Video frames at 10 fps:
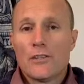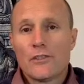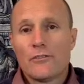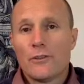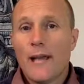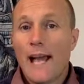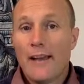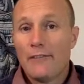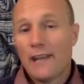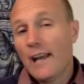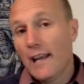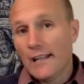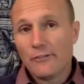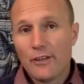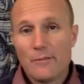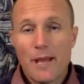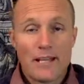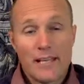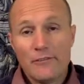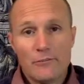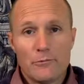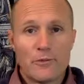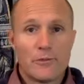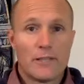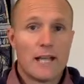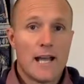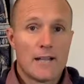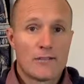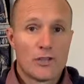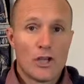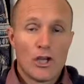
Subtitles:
So if you have any feedback, even with regards